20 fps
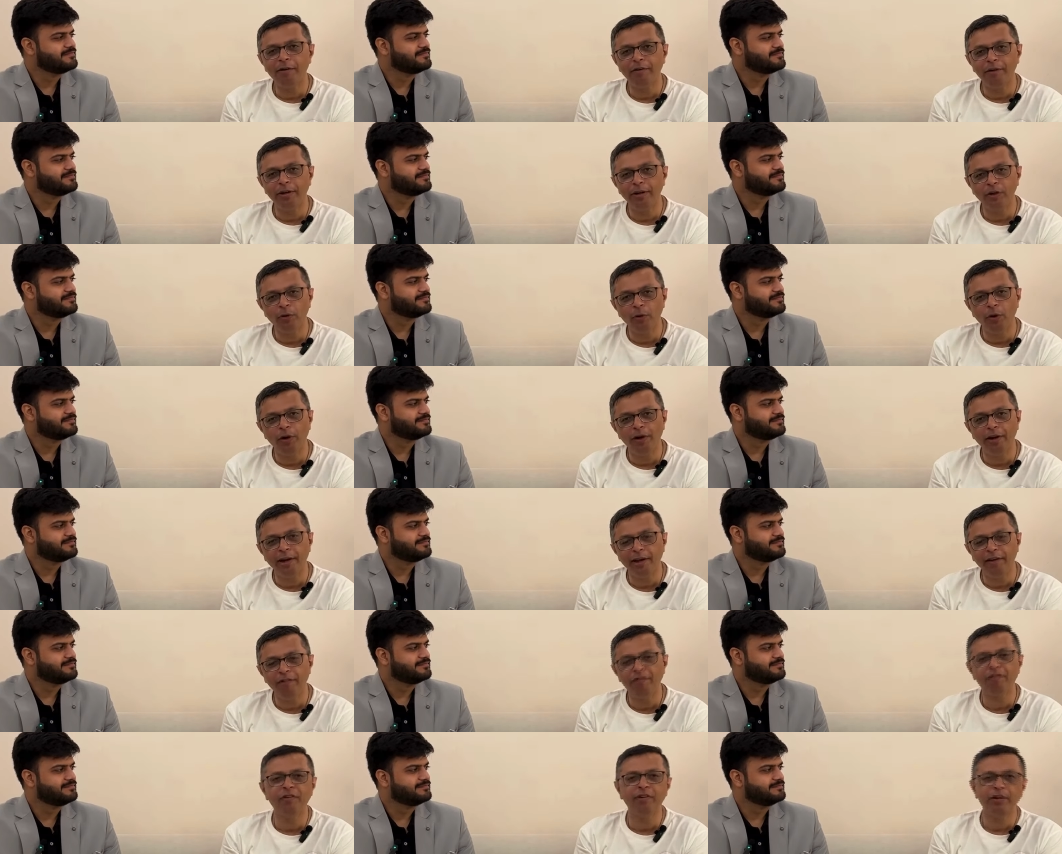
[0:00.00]
Speaker 1: in your
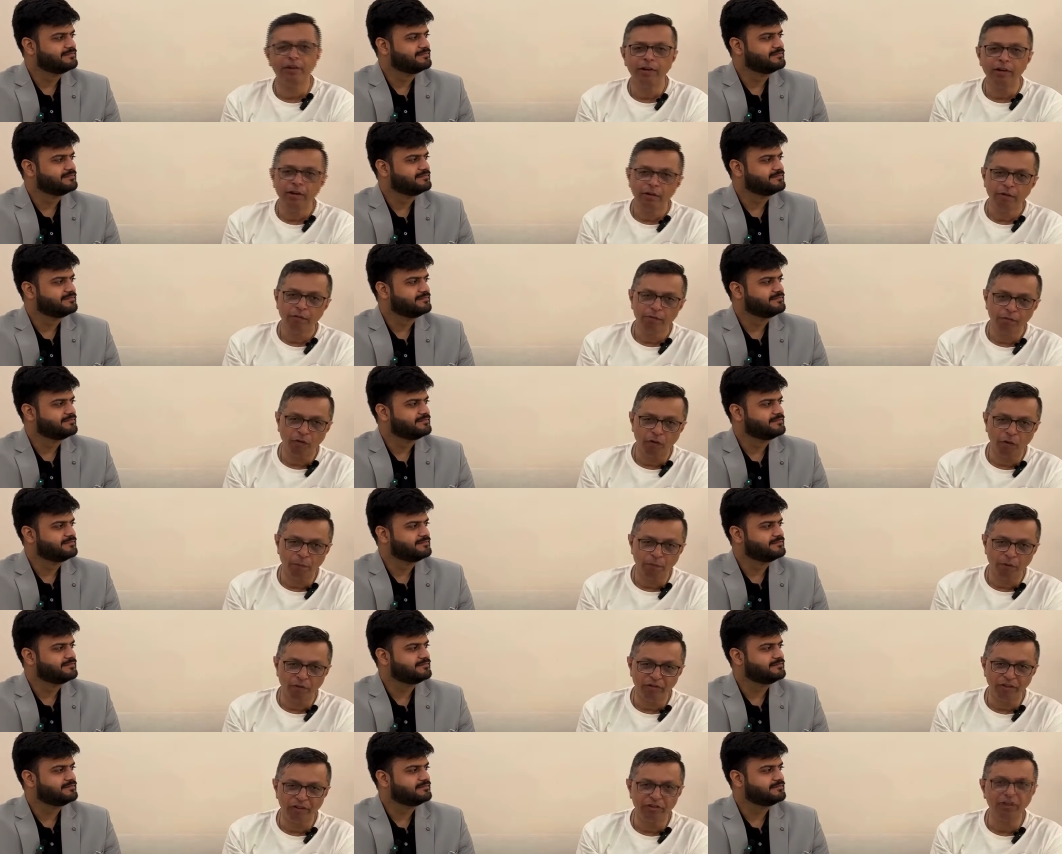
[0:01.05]
life, for
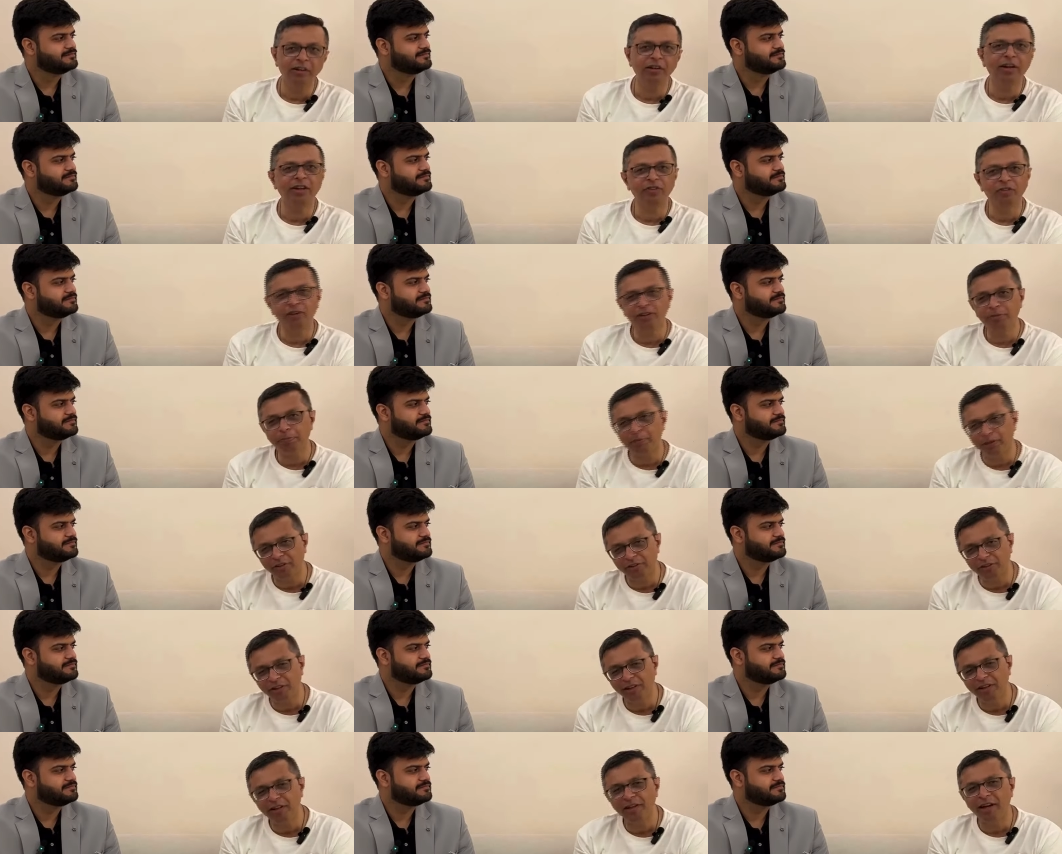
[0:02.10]
professional as well as
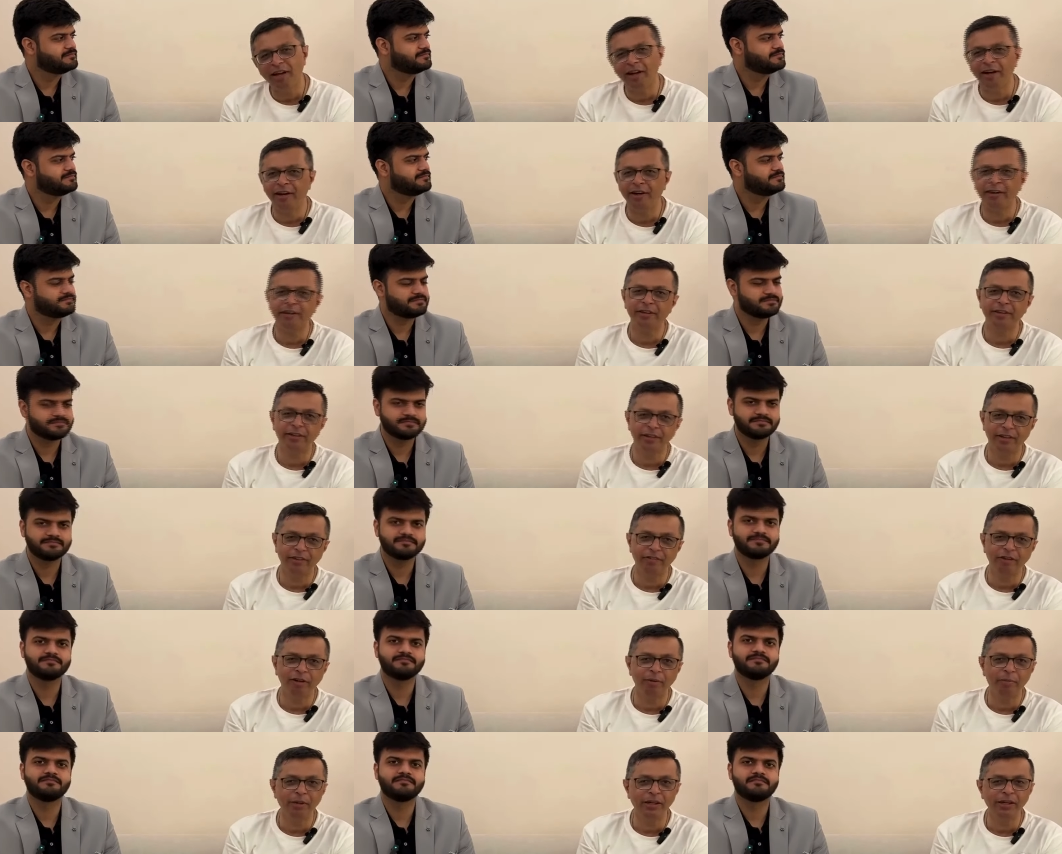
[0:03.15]
personal, and there
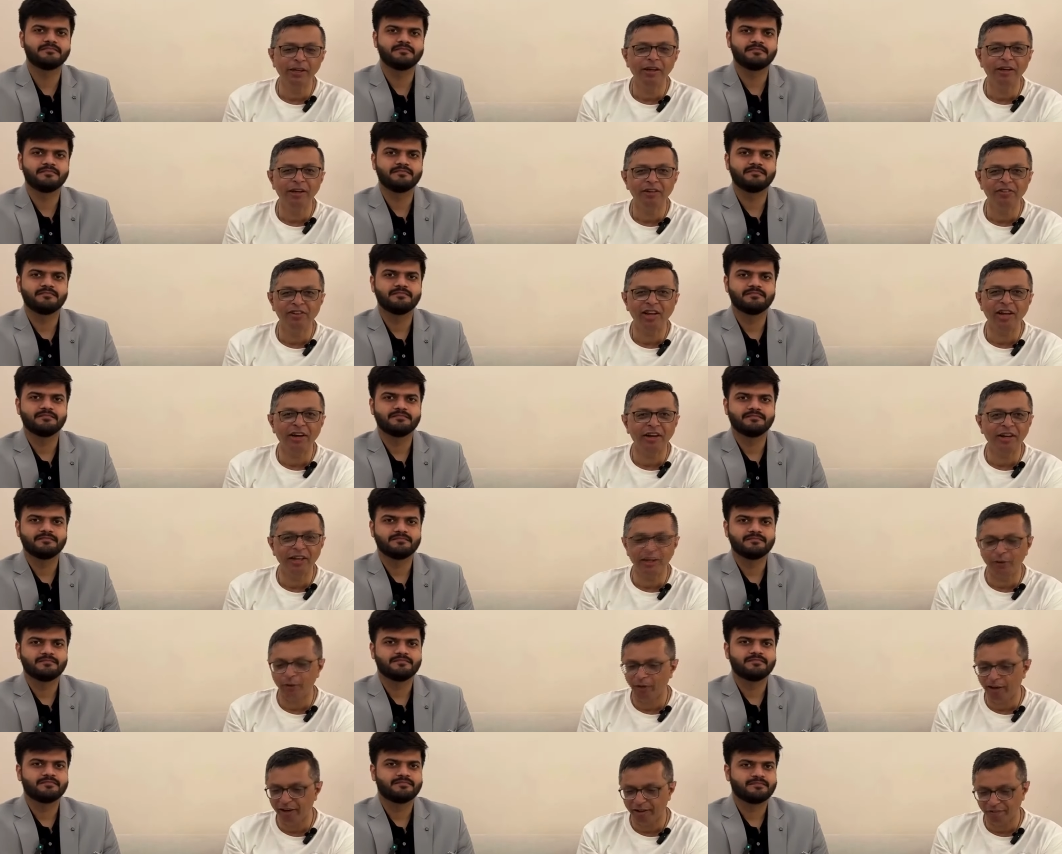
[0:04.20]
will be a sanity in
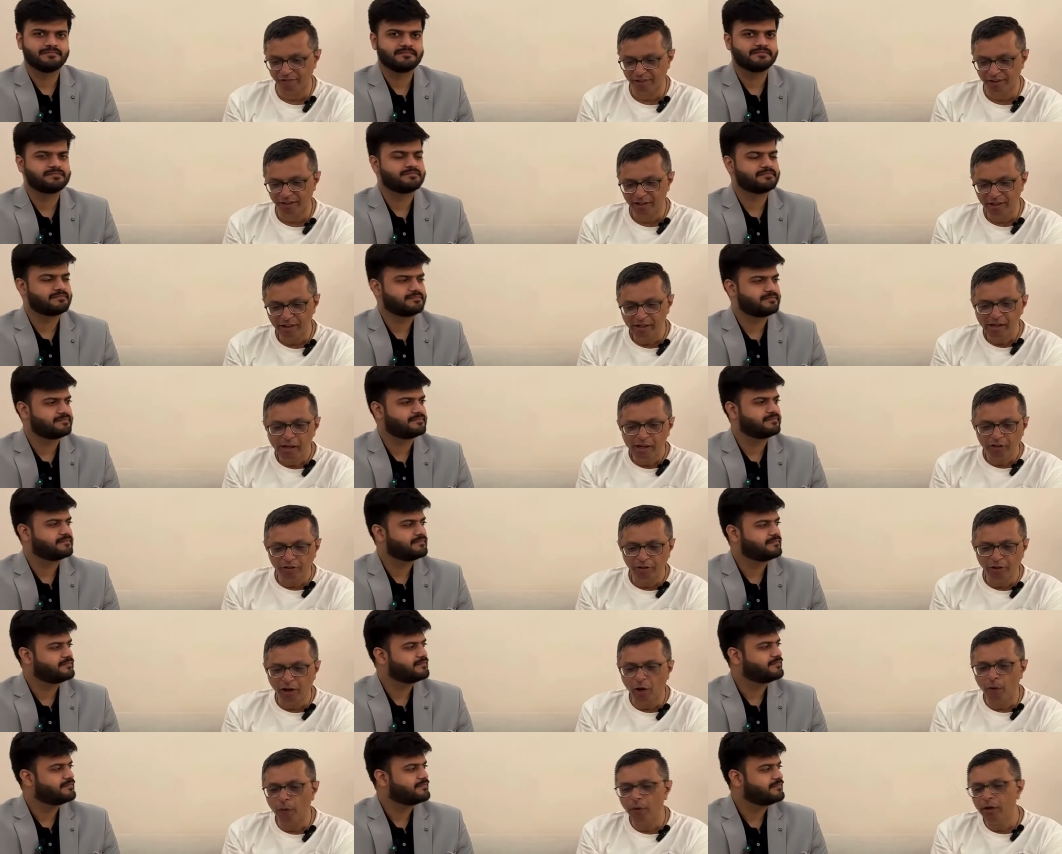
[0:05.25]
your life. So
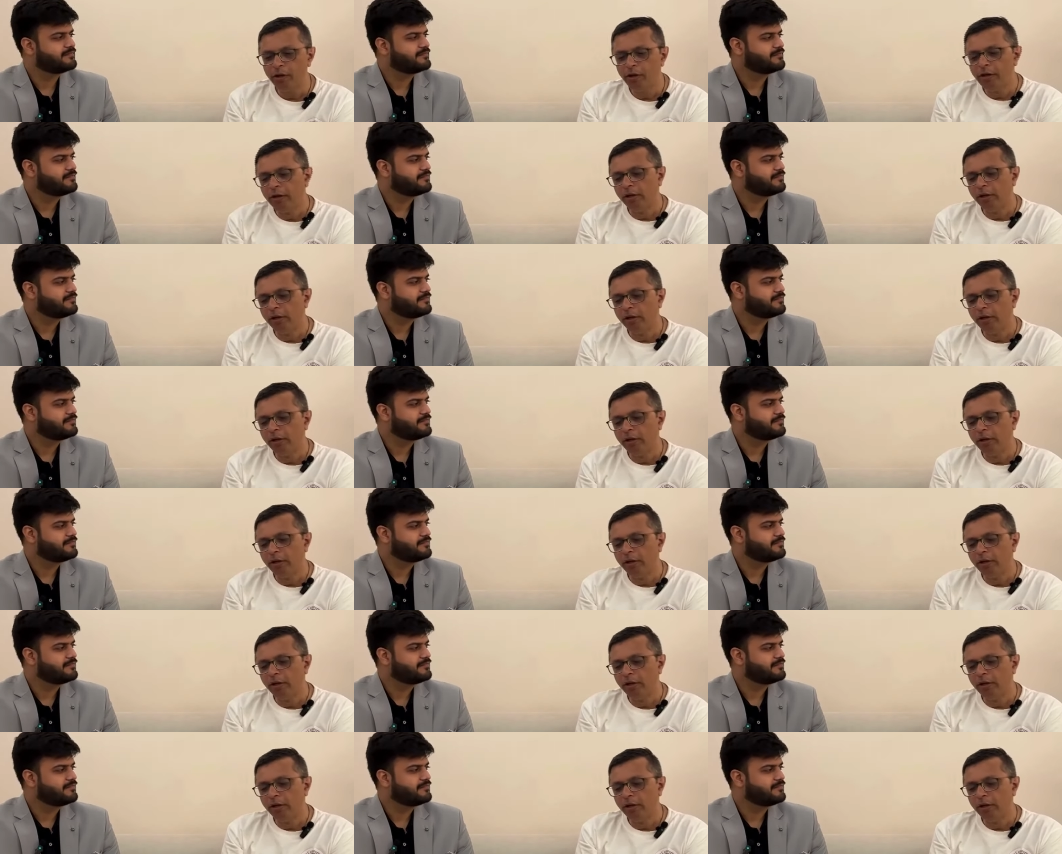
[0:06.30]
now,